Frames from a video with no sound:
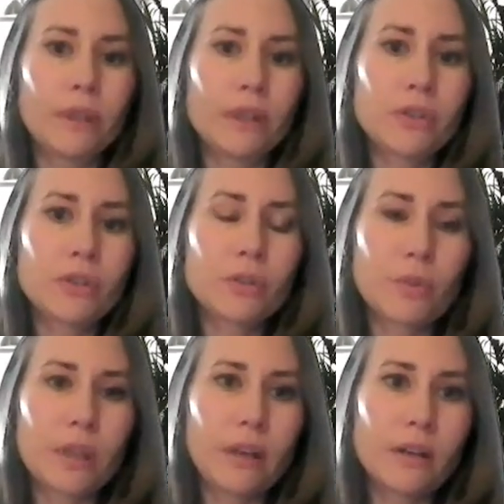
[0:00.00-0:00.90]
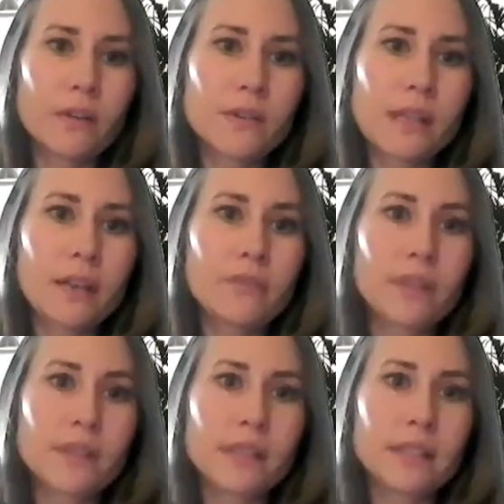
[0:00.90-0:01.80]
relationship with NAR's
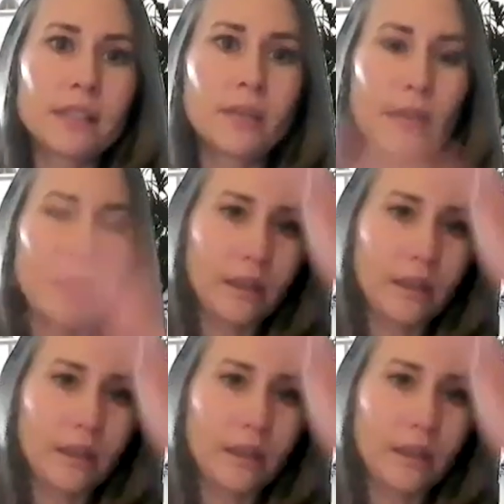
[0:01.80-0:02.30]
advocacy team.